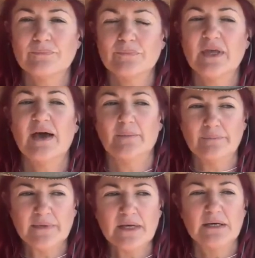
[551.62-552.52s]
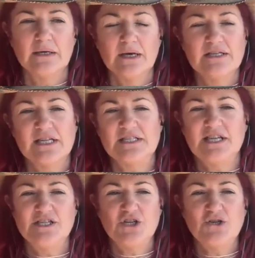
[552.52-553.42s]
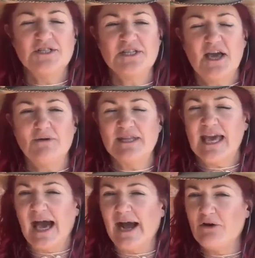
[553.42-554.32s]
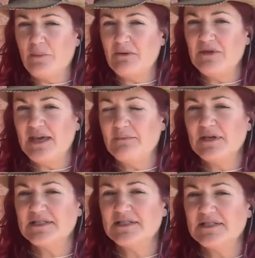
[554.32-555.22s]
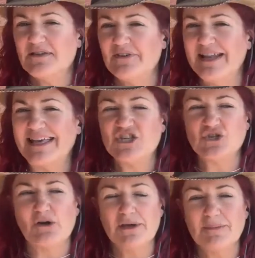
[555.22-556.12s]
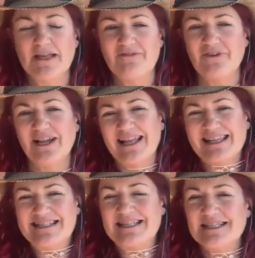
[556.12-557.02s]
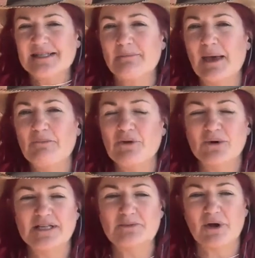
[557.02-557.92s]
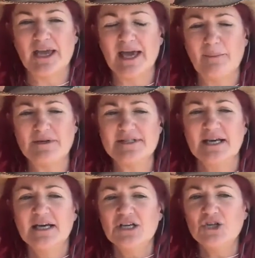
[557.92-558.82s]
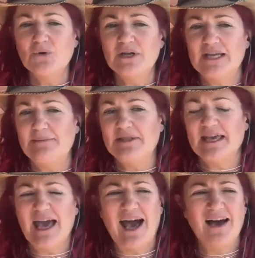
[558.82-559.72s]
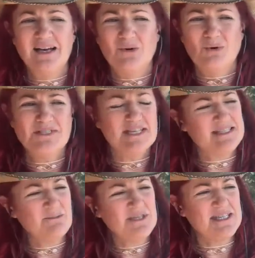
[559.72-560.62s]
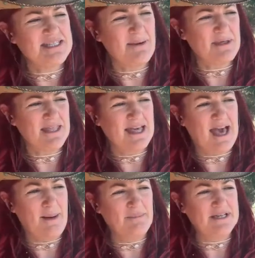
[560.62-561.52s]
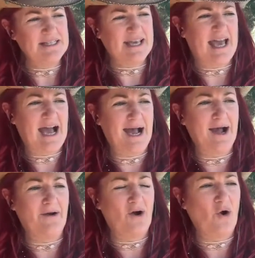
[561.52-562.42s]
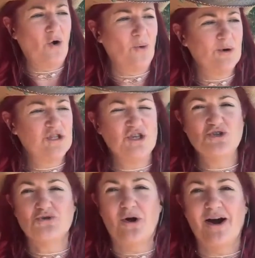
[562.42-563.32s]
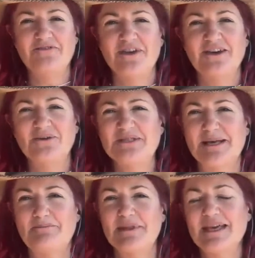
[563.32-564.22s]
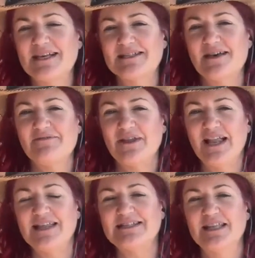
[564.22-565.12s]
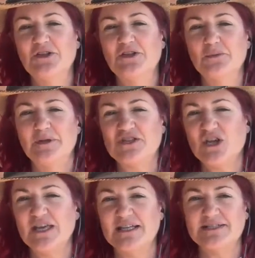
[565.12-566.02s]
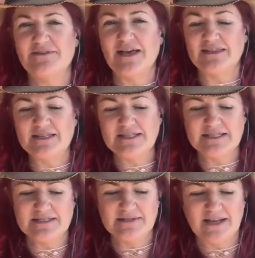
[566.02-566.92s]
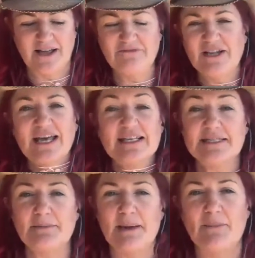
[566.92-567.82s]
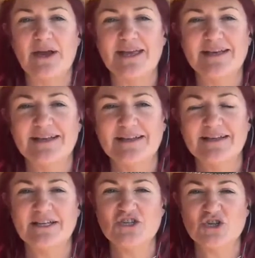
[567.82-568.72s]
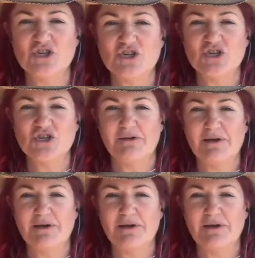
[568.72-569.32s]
Yeah. Did, did you used to go in the car a bit with him? Because I feel like he's showing me, and I feel like this is a memory. What he's bringing up is you and him in the car. Was it was there something that happened in the car, or with you driving, or something? Because I feel like there's a little bit of cheekiness around this, and I feel like it's a memory that he's showing me.